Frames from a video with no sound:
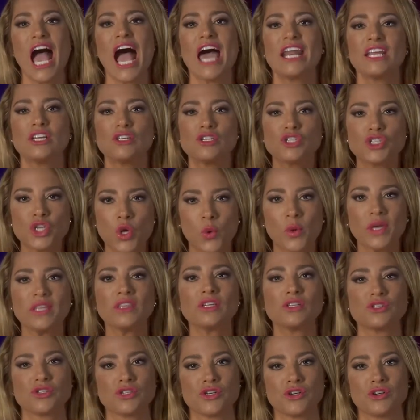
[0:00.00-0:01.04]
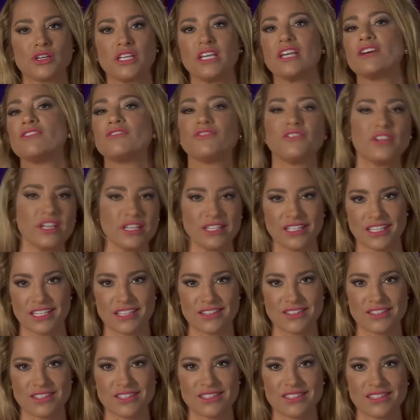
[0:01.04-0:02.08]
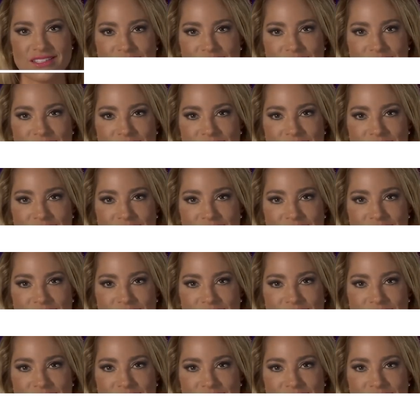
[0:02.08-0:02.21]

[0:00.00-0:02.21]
and enjoying the journey of fitness.